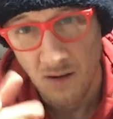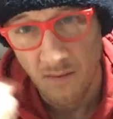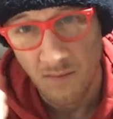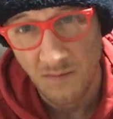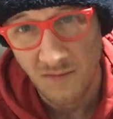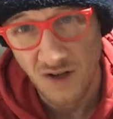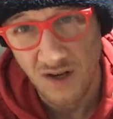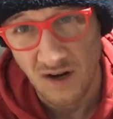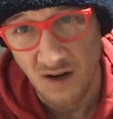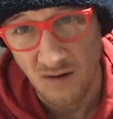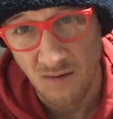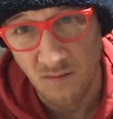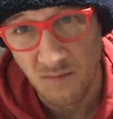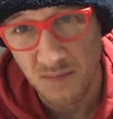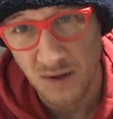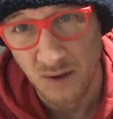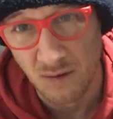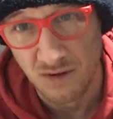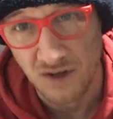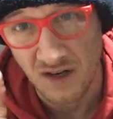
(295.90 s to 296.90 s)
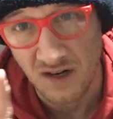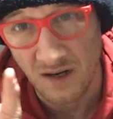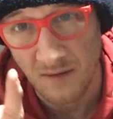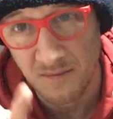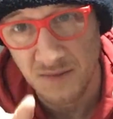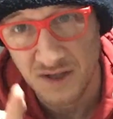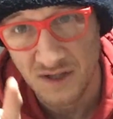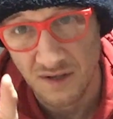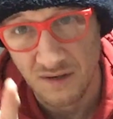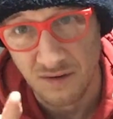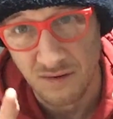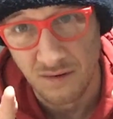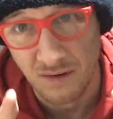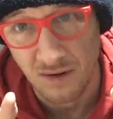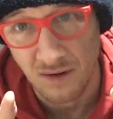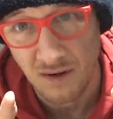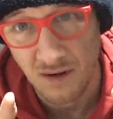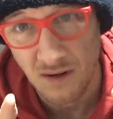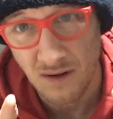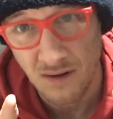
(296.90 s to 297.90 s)
you know, building up to
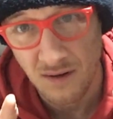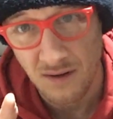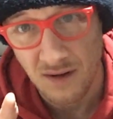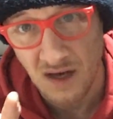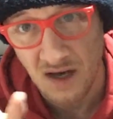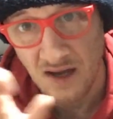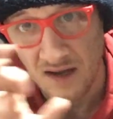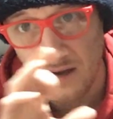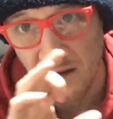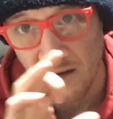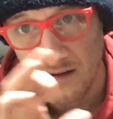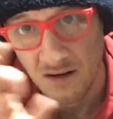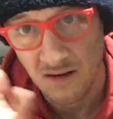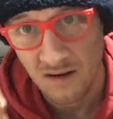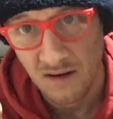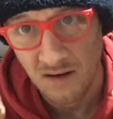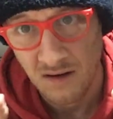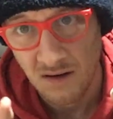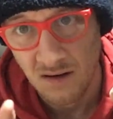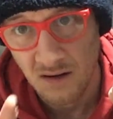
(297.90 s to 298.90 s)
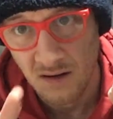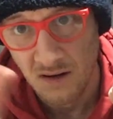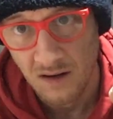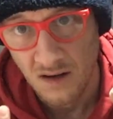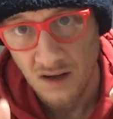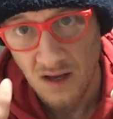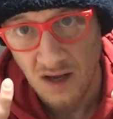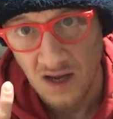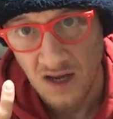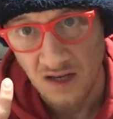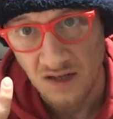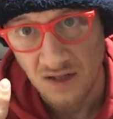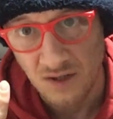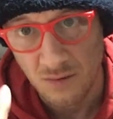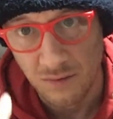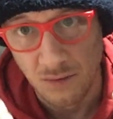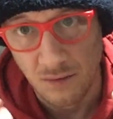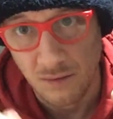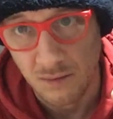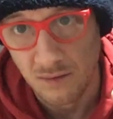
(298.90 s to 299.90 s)
that
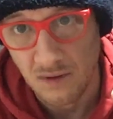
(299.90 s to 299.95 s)
actual